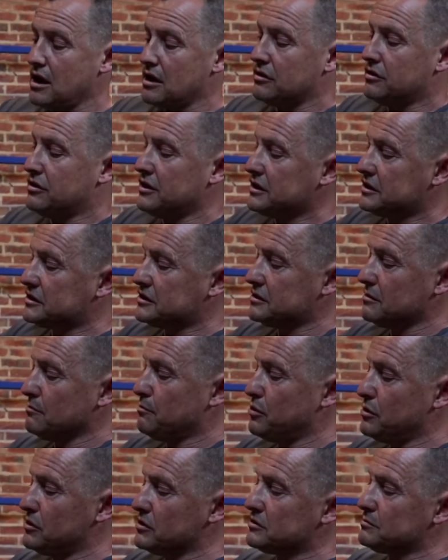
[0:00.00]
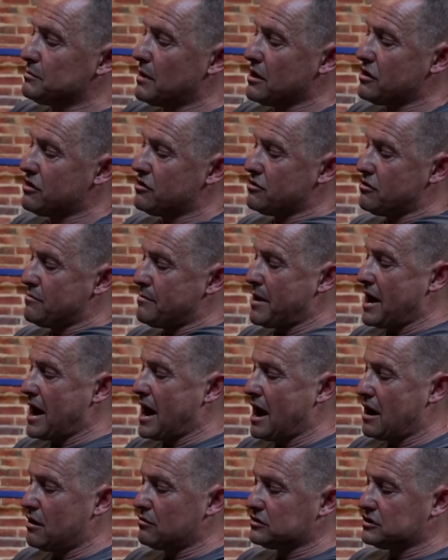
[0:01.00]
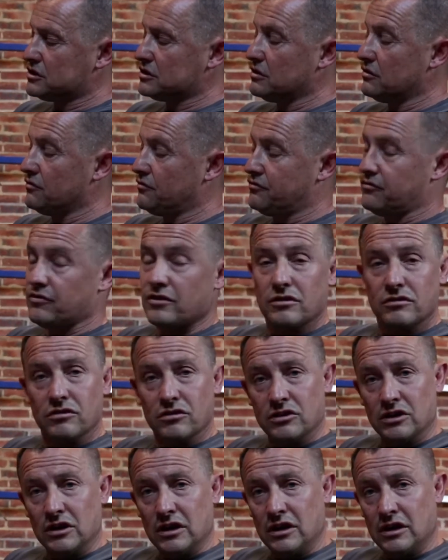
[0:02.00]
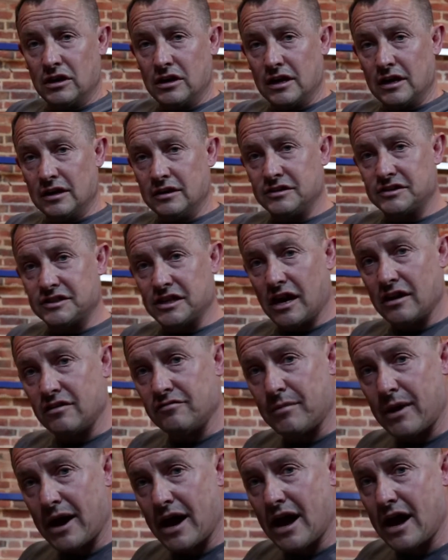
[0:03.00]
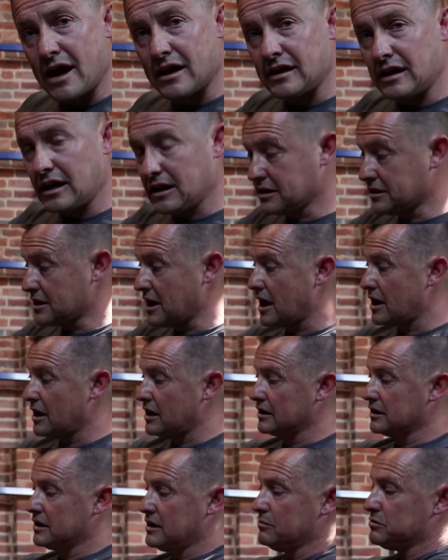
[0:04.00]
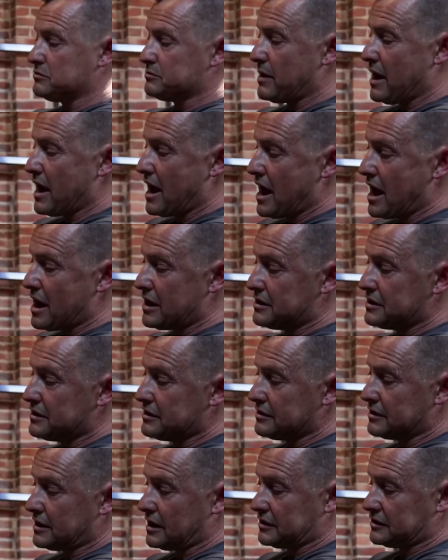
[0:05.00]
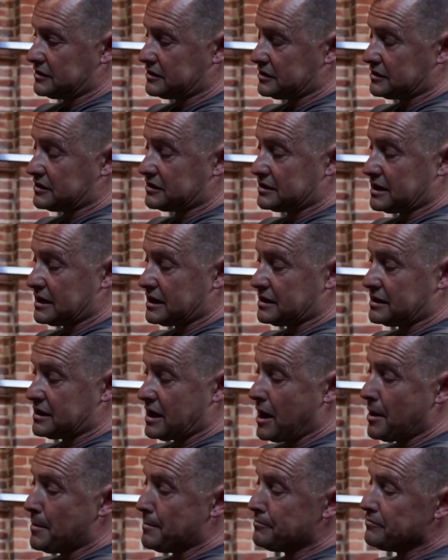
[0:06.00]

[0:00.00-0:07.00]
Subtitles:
This pulls my thumb out of the inside of my hand like that and keeps my hand nice and steady there.